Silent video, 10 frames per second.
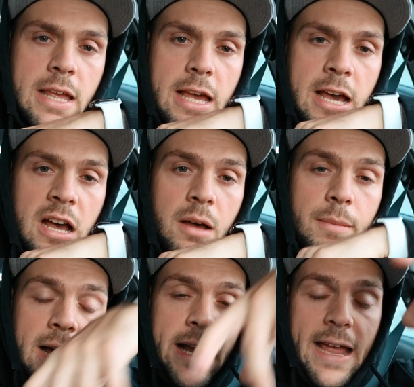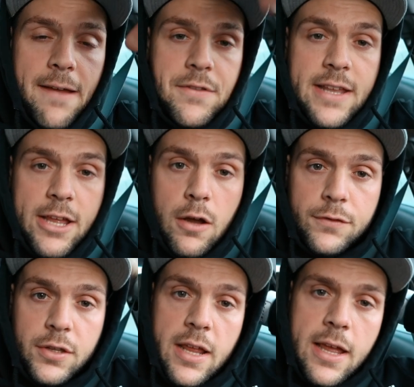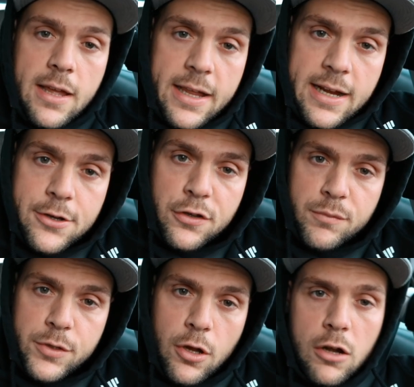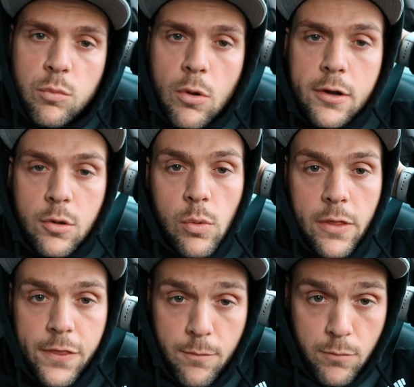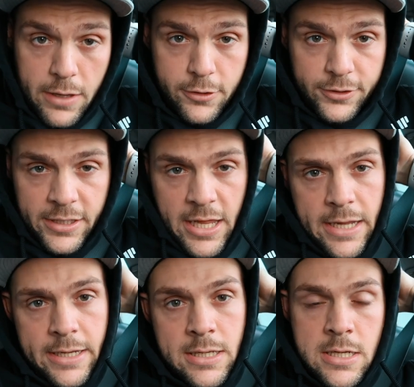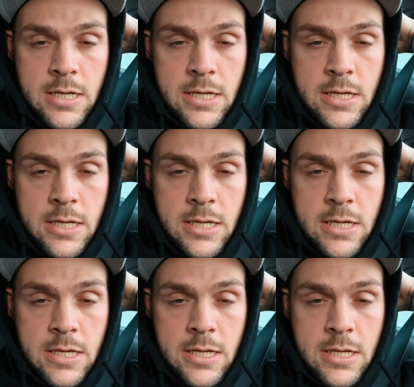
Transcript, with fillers: Um, I have the day off today. I gotta do some yard work with the mother today,